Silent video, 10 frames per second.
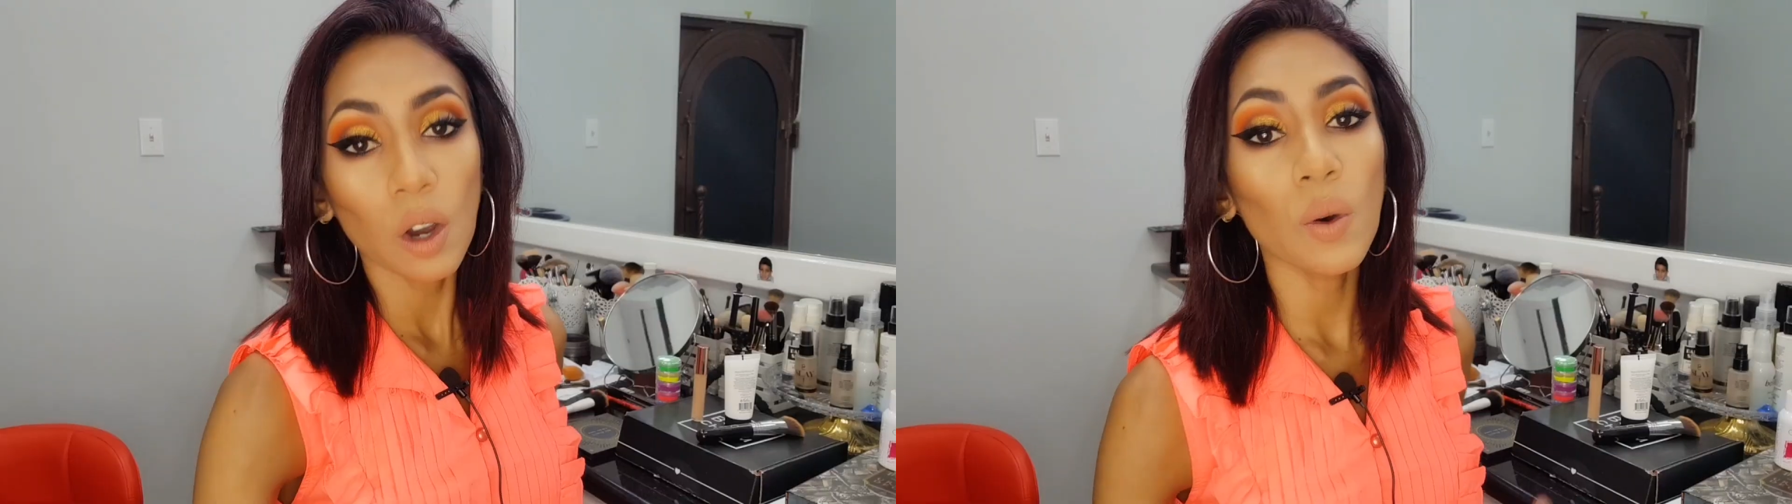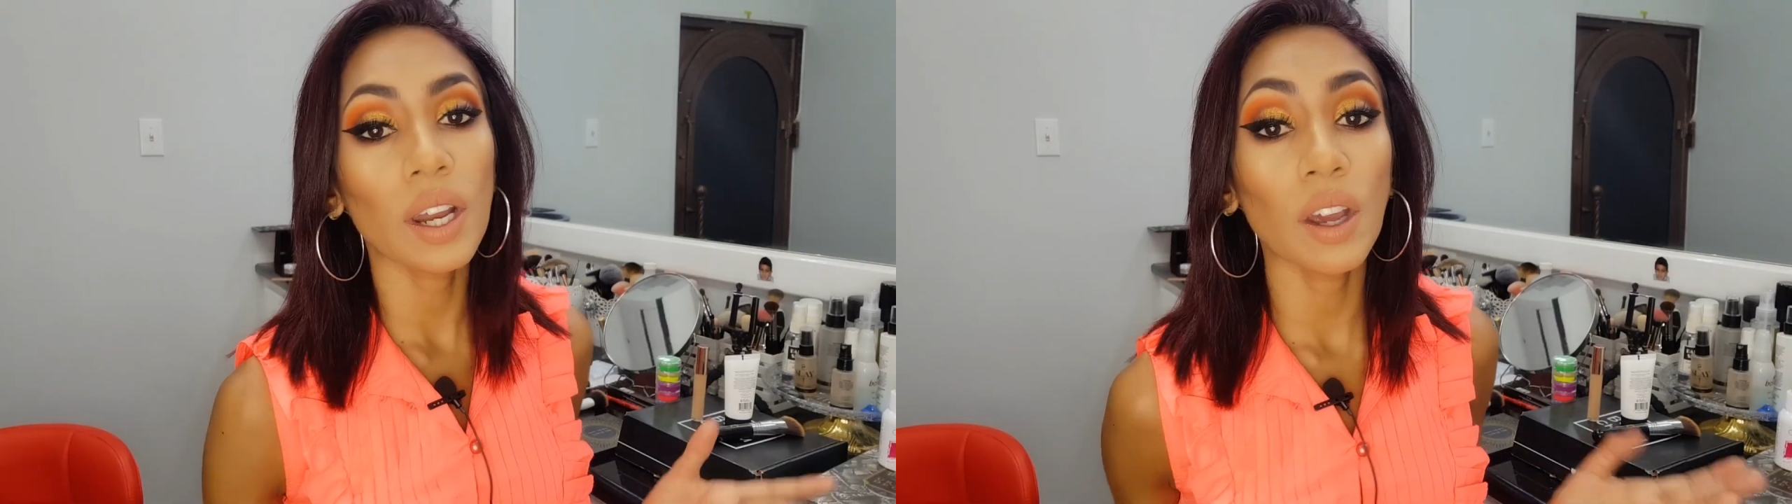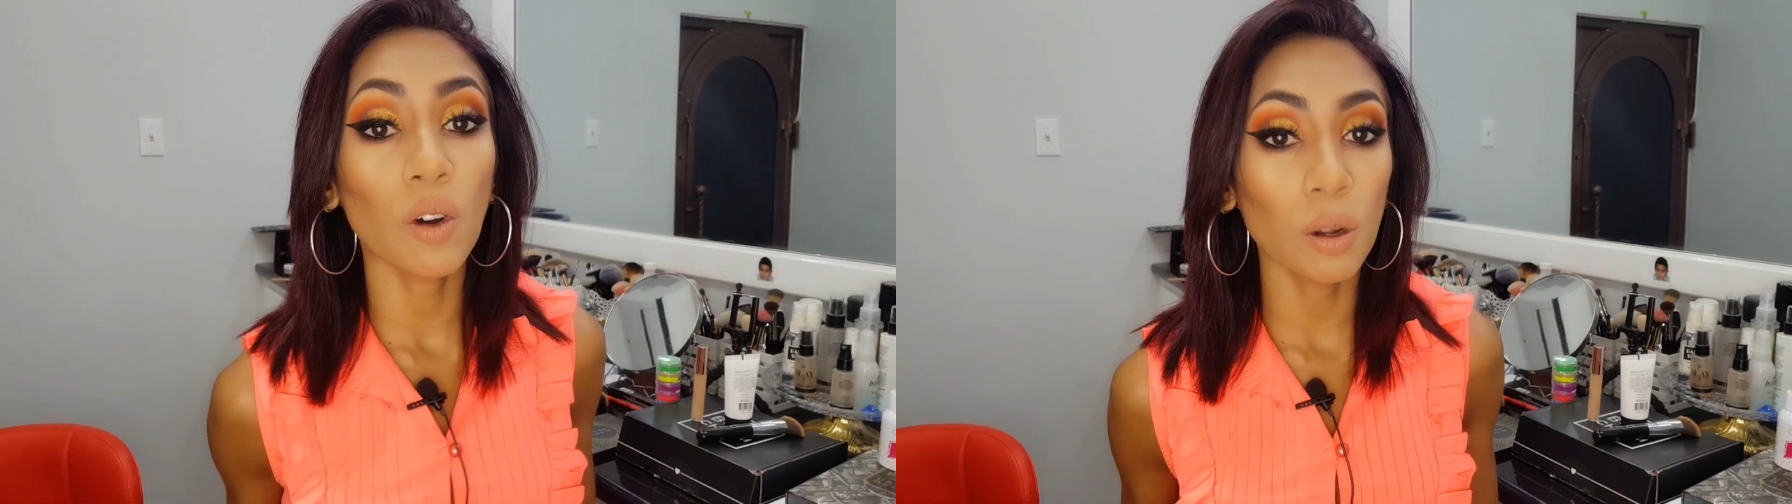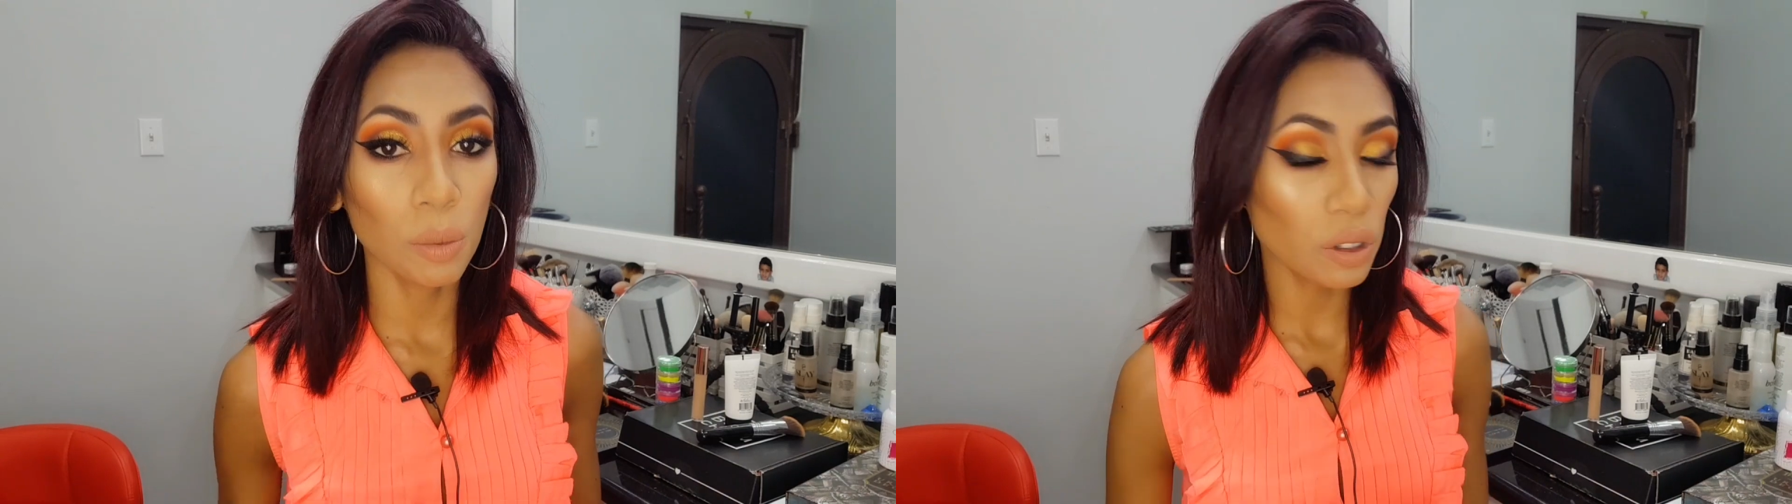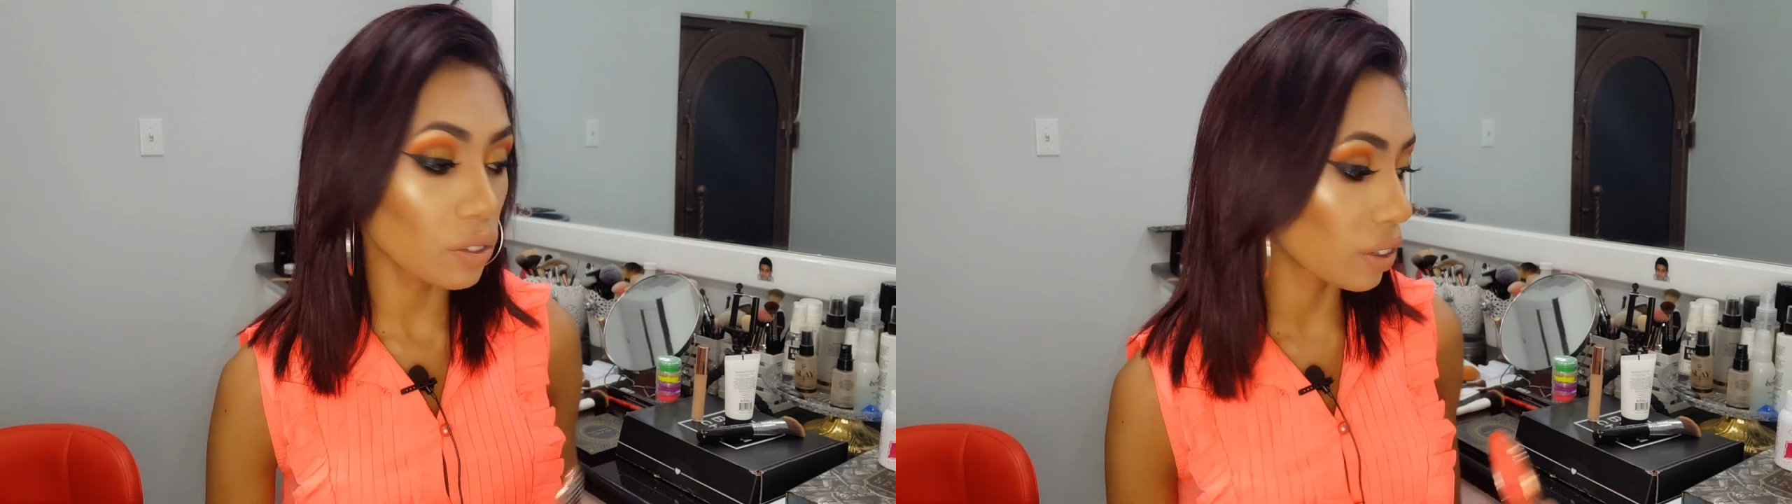Oh, and I
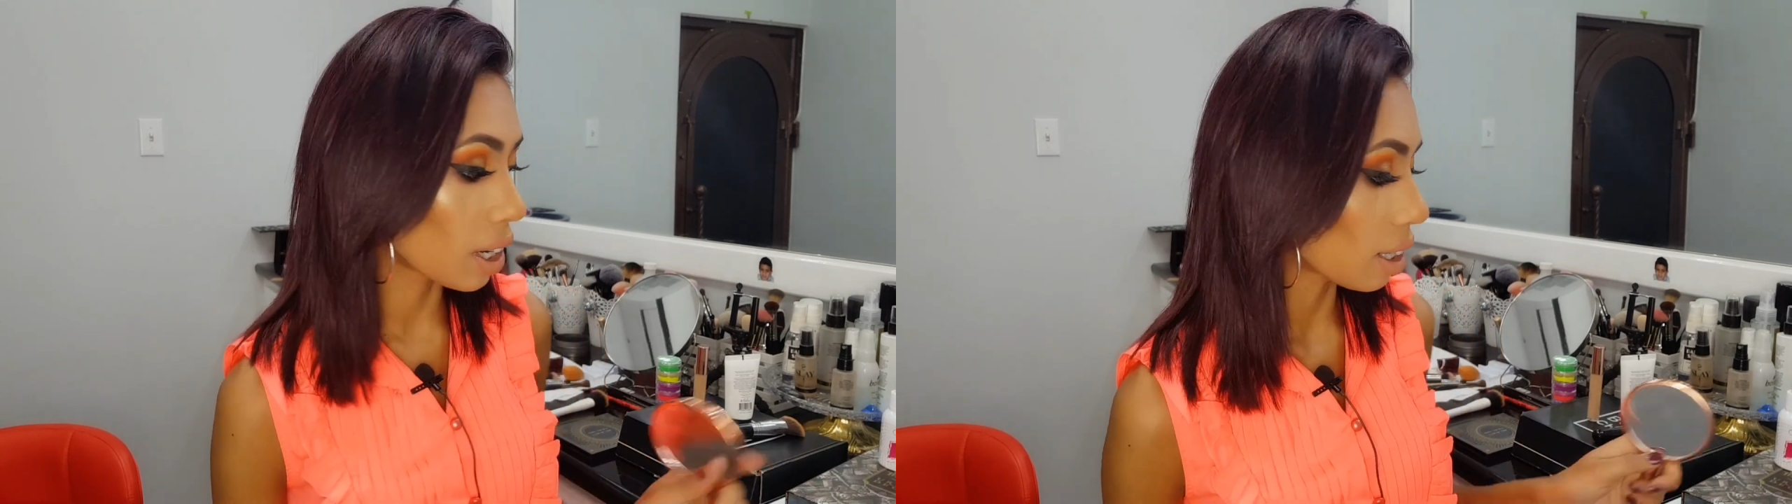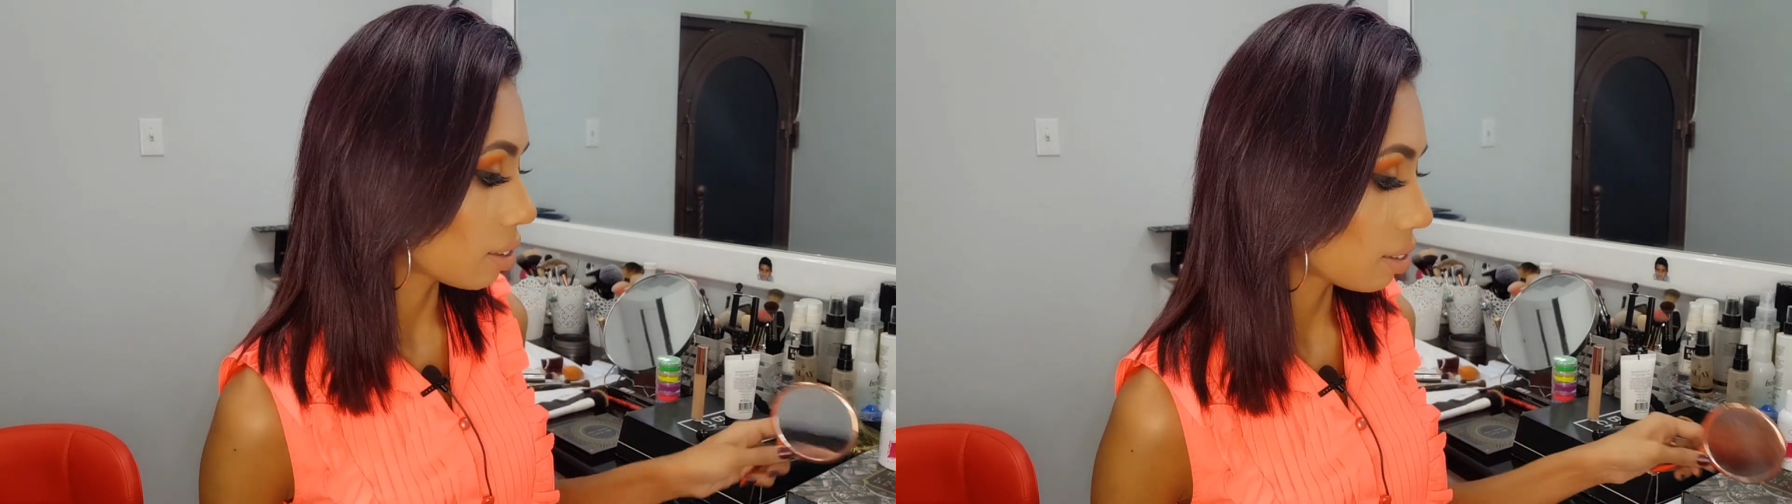almost forgot